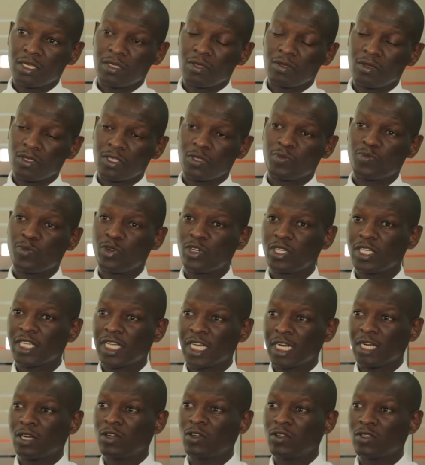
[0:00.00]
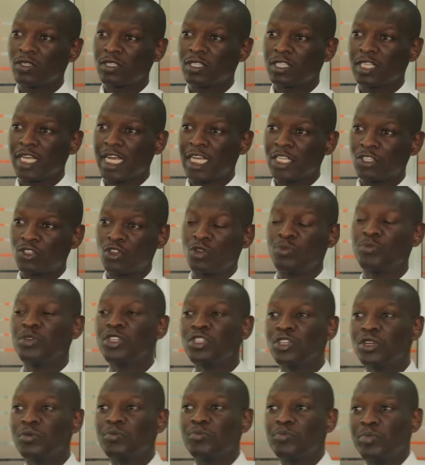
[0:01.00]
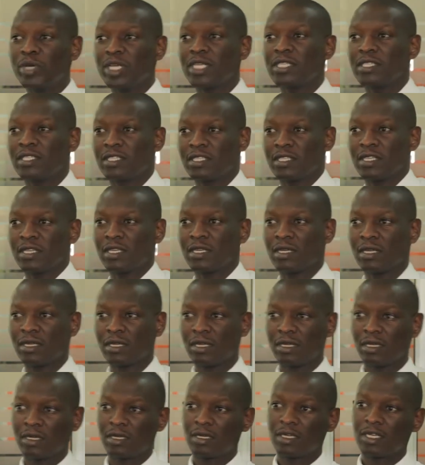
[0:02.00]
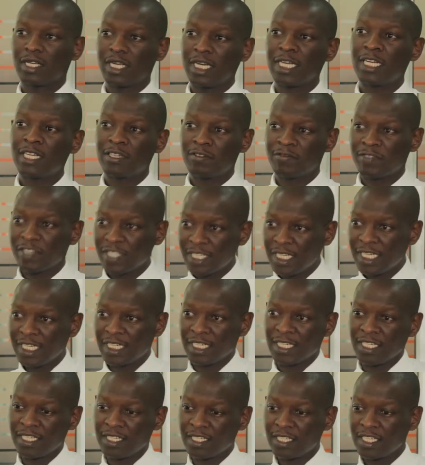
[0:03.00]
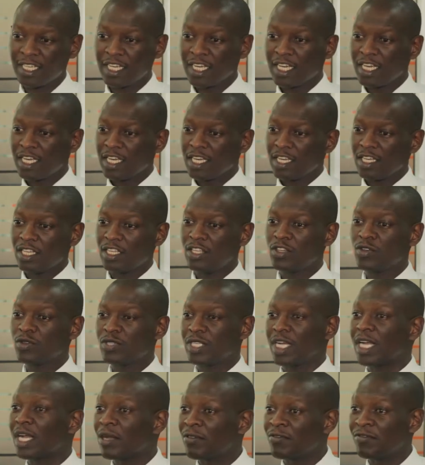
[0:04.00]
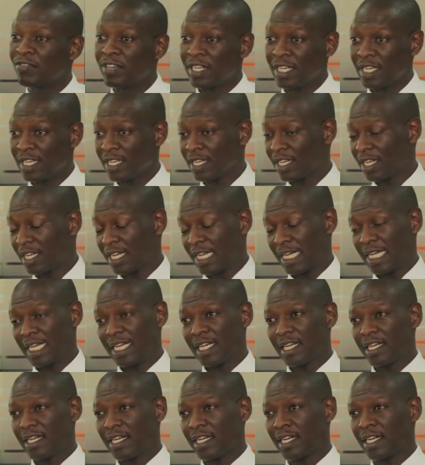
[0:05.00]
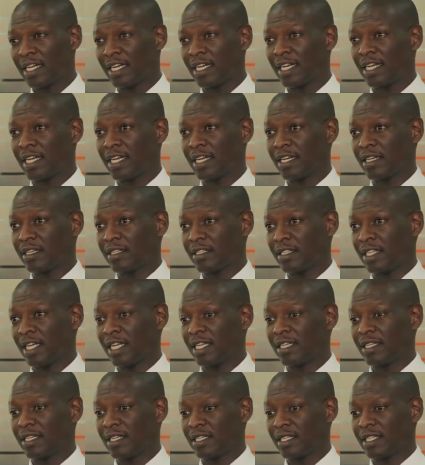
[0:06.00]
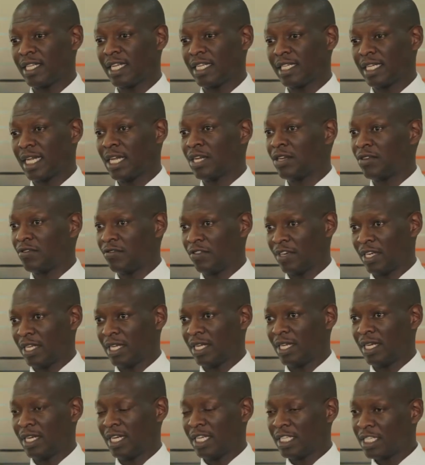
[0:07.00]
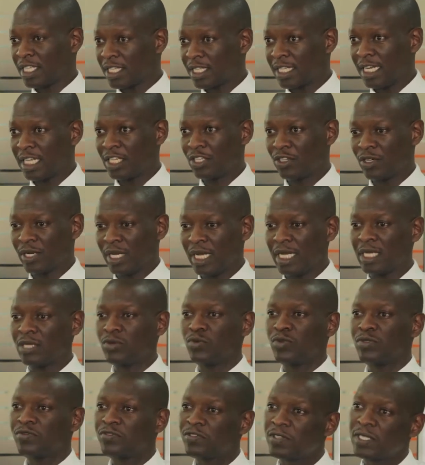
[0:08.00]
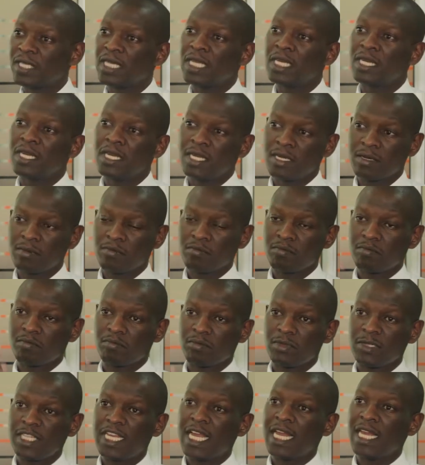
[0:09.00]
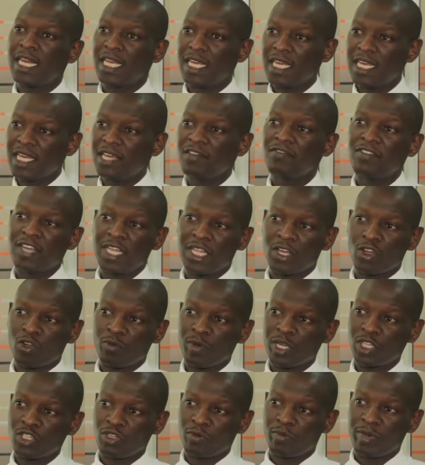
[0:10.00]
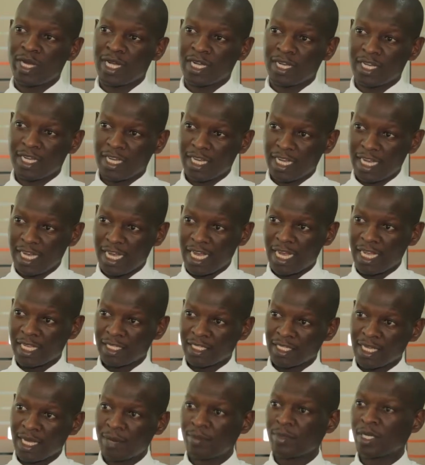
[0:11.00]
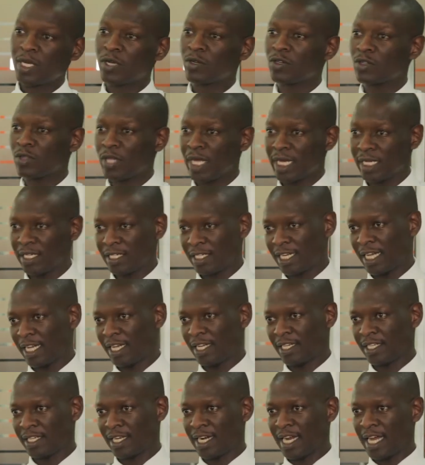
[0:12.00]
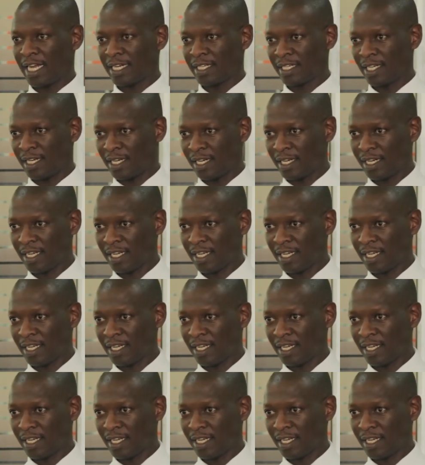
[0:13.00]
those small ticket loans as commission-based credit facilities, you circumvent that kind of legislation. And we've seen nearly every other commercial bank has come down to that target clientele.